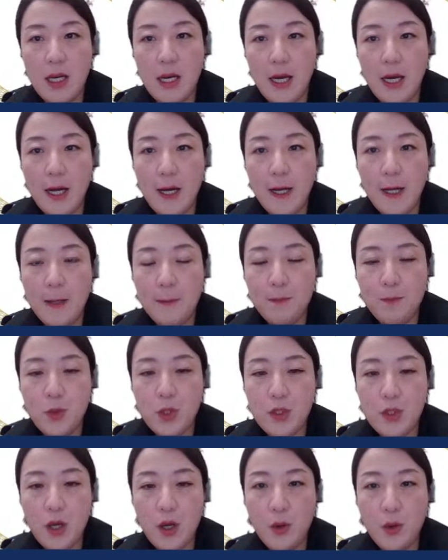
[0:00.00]

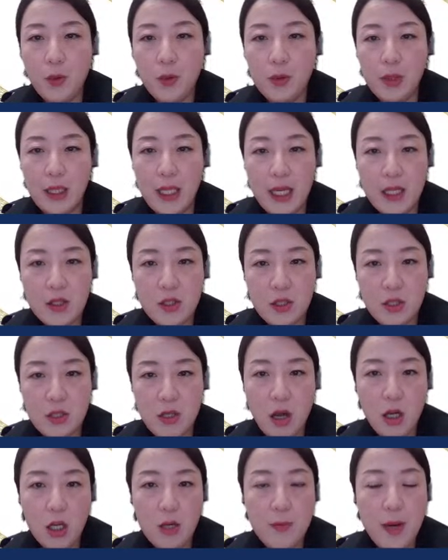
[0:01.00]
So let's
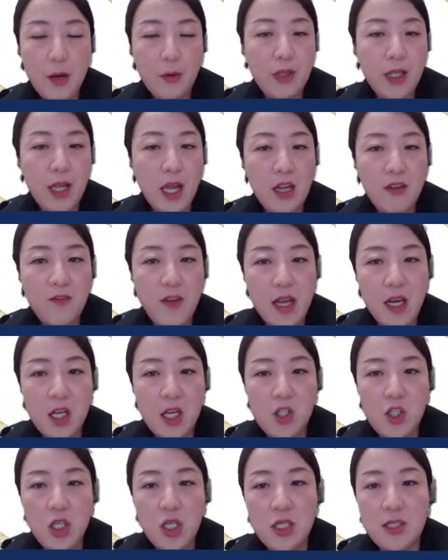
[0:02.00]
talk about the
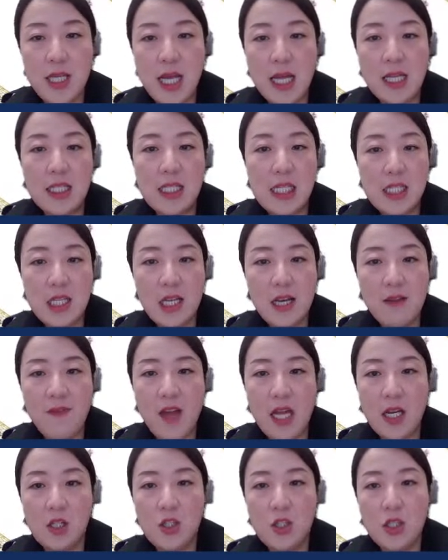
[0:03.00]
advantages and
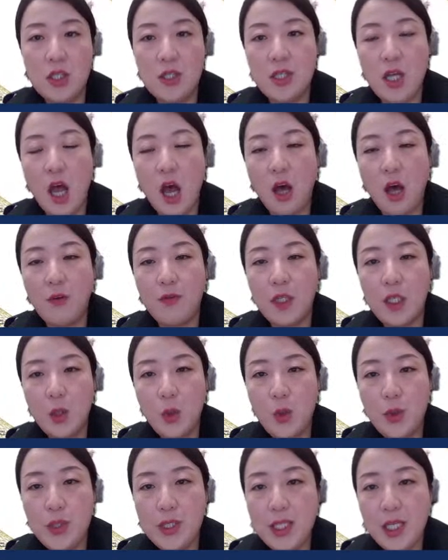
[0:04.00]
disadvantages of
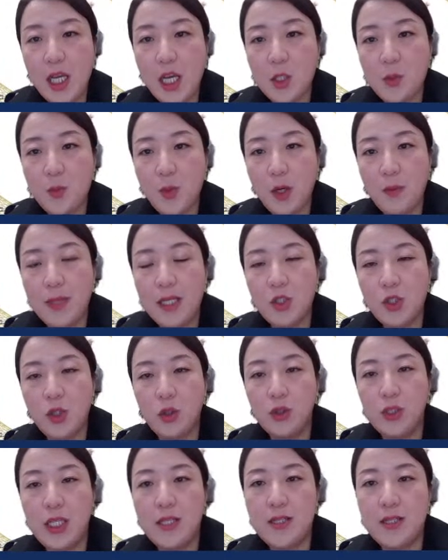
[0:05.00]
using
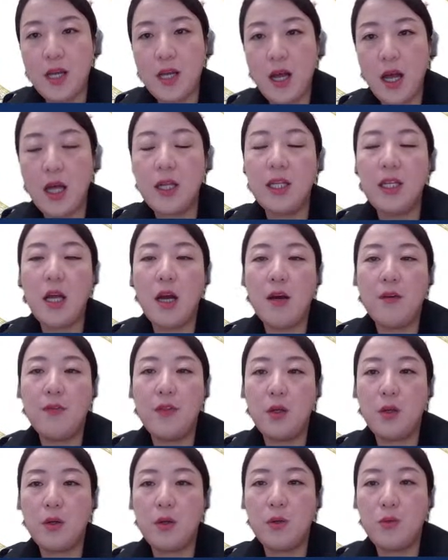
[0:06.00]
experimental design
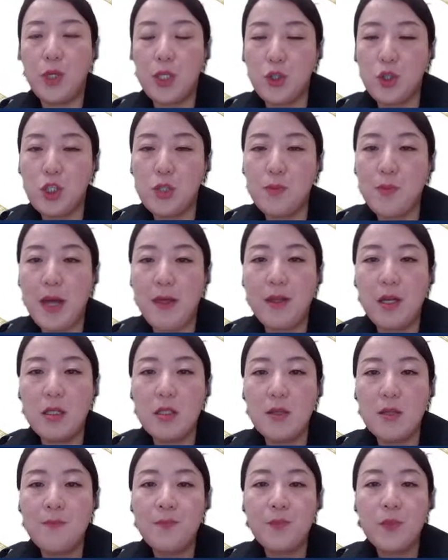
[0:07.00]
of the research
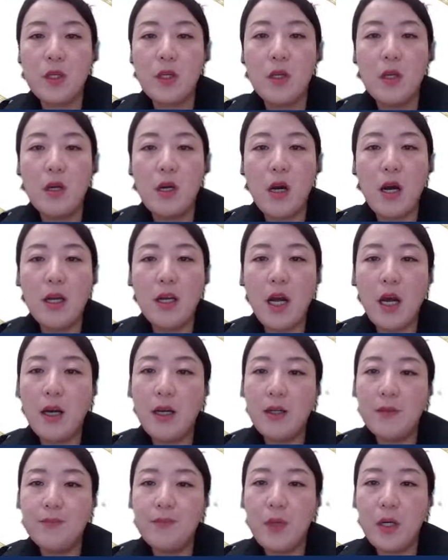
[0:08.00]
method.
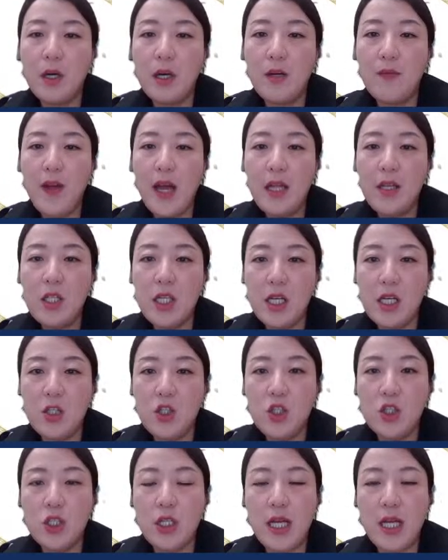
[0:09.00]

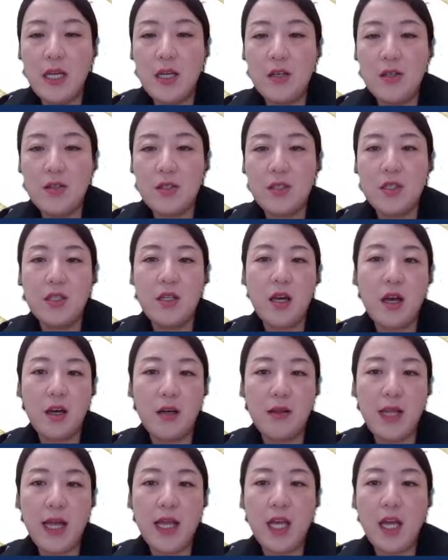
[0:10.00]
Advantage is,
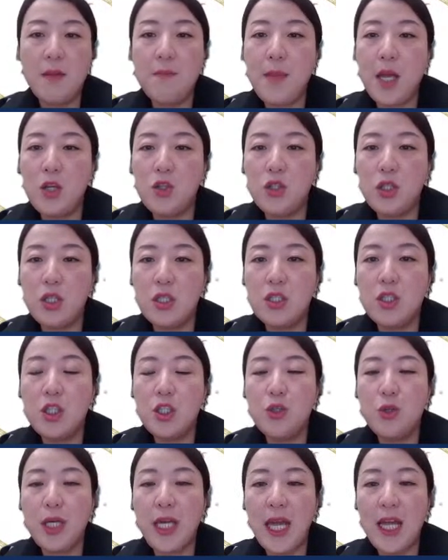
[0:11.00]
like I mentioned,
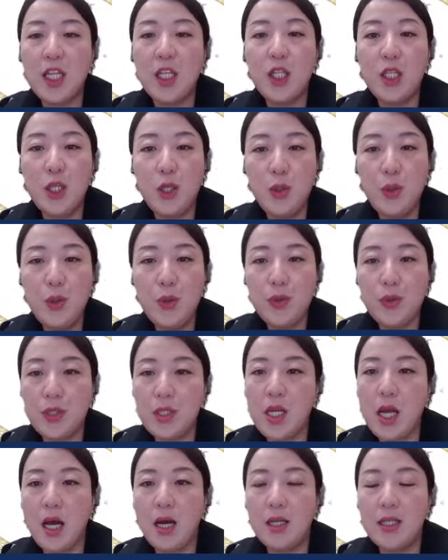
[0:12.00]
you can
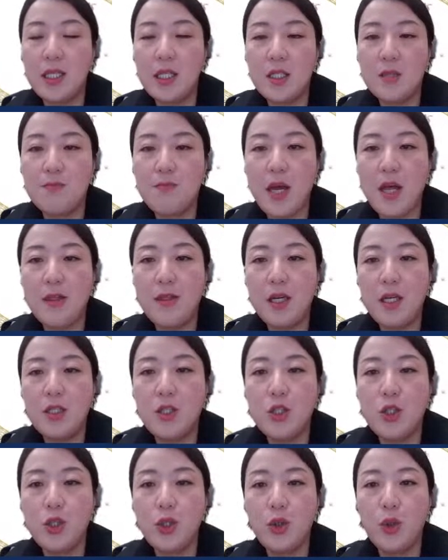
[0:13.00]
use this
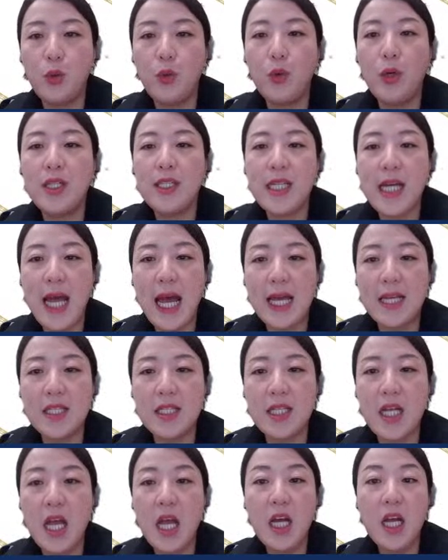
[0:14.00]
method to
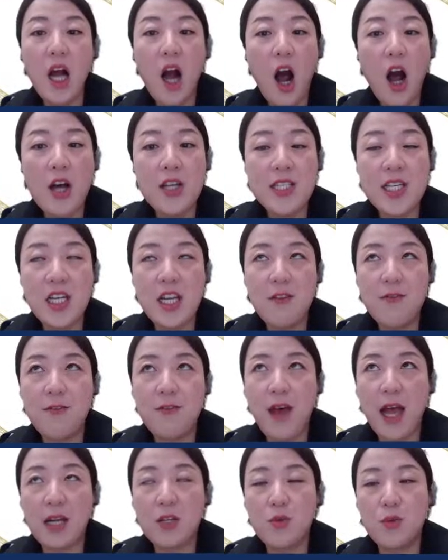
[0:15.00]
test cause and
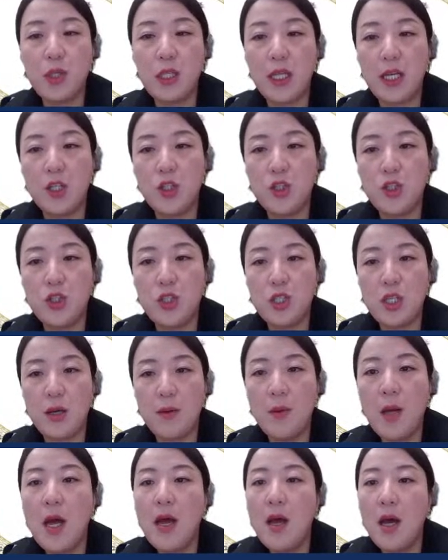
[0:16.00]
effect
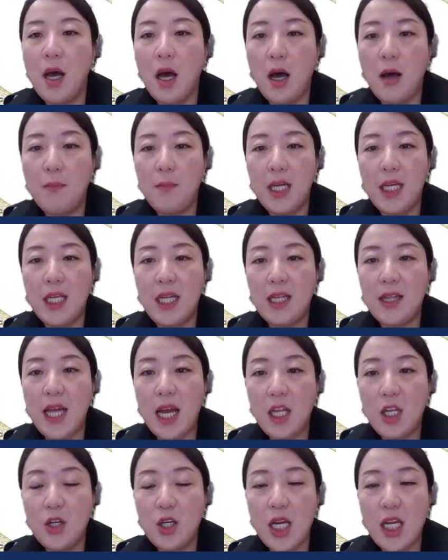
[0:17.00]
relationship, meaning
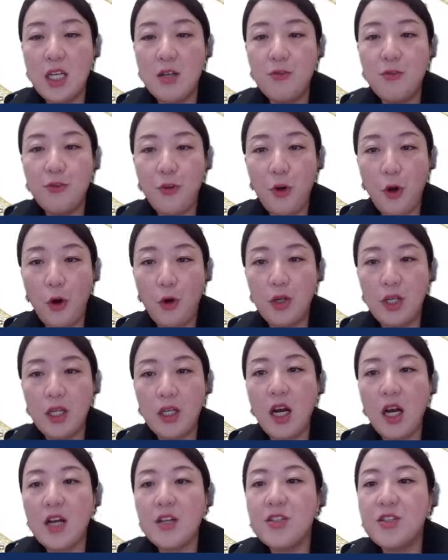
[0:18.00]
that you can infer the
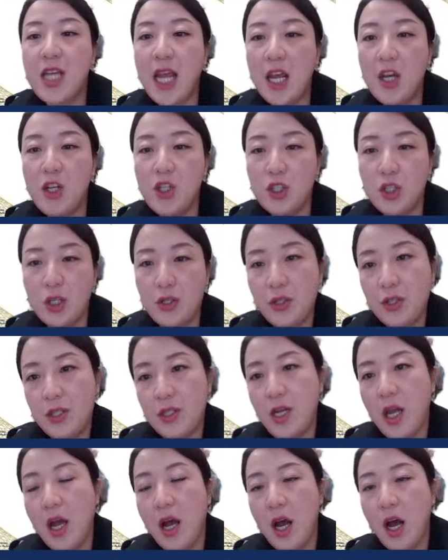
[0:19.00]

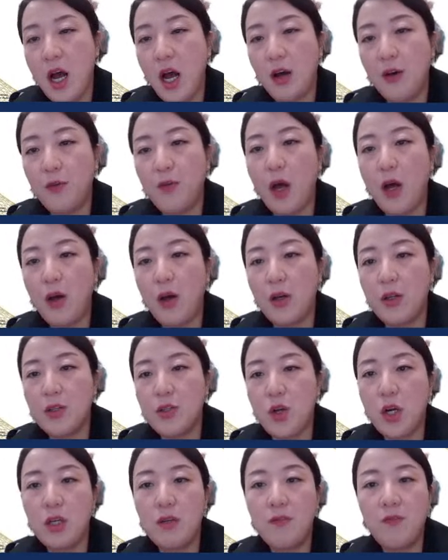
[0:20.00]
causations of
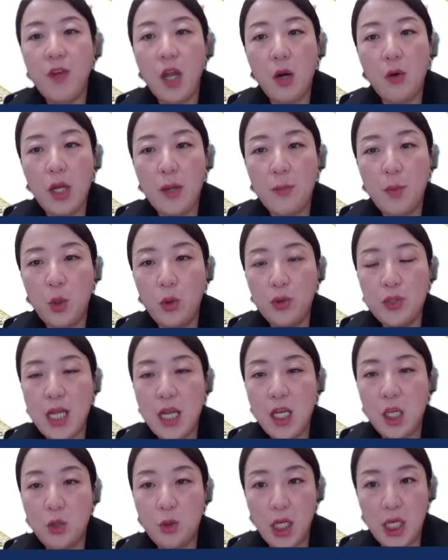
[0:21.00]
certain variables
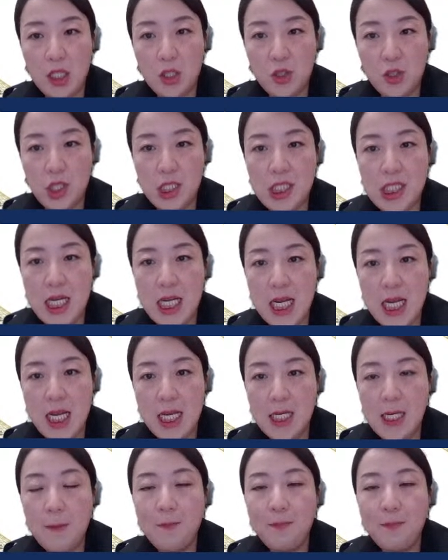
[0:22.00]
that you're interested in.